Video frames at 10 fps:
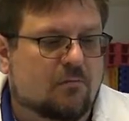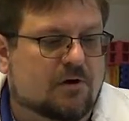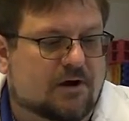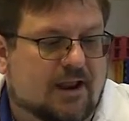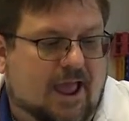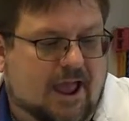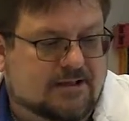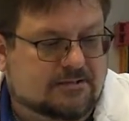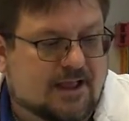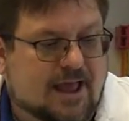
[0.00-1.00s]
we're going to
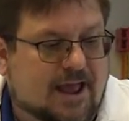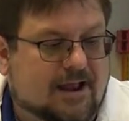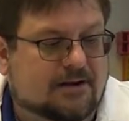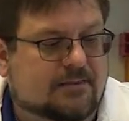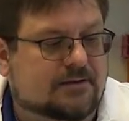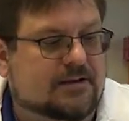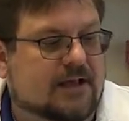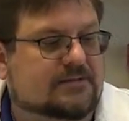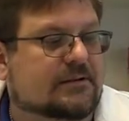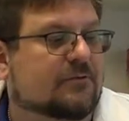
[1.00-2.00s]
add the
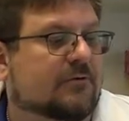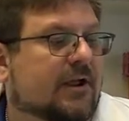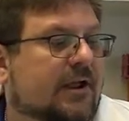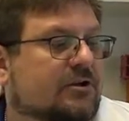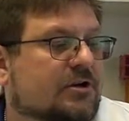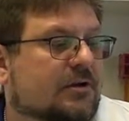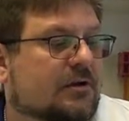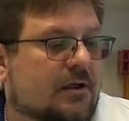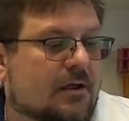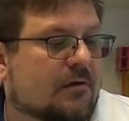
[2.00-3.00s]
testing
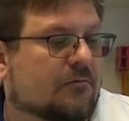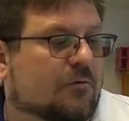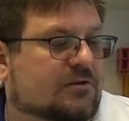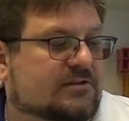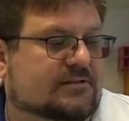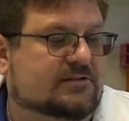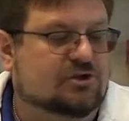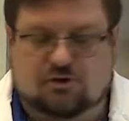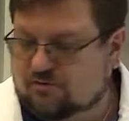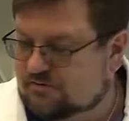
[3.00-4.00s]
reagent. For
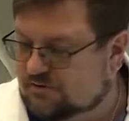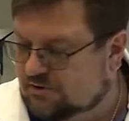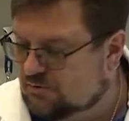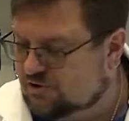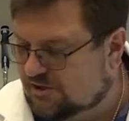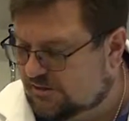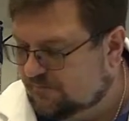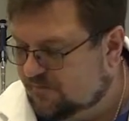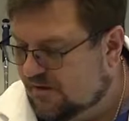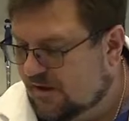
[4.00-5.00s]
sugar solution,
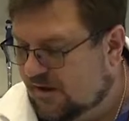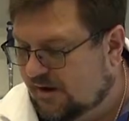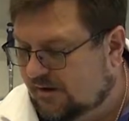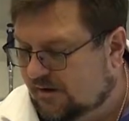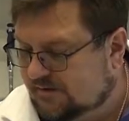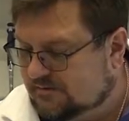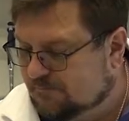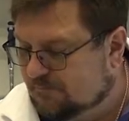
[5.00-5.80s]
it is the